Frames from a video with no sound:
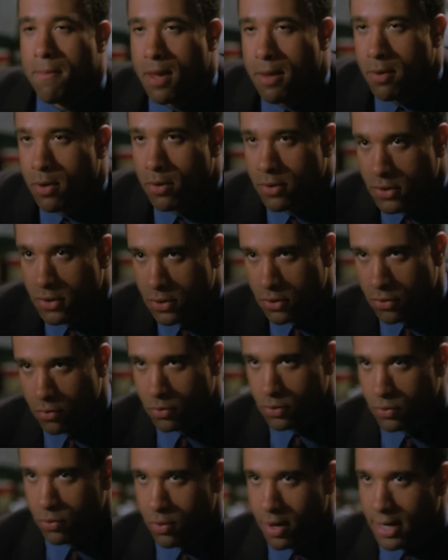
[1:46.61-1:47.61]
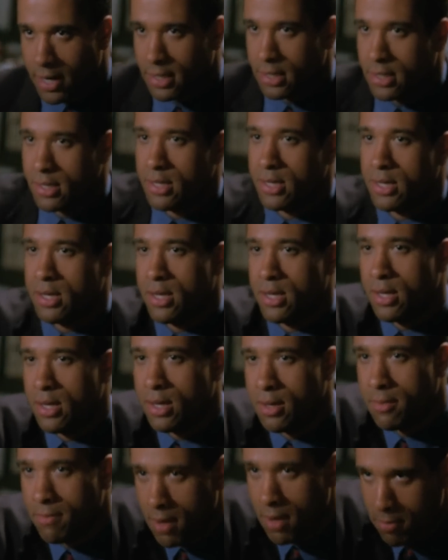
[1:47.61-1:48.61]
Maybe her sister was right.
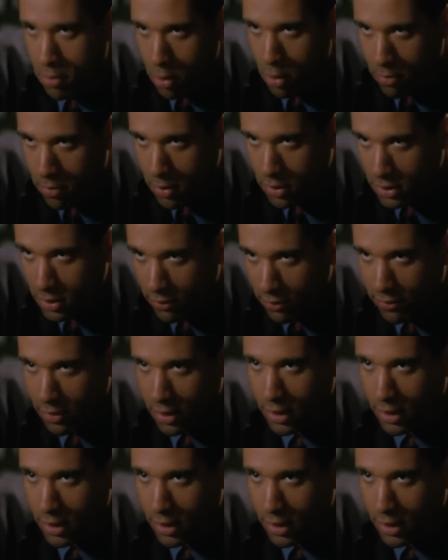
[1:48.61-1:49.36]
Maybe your personal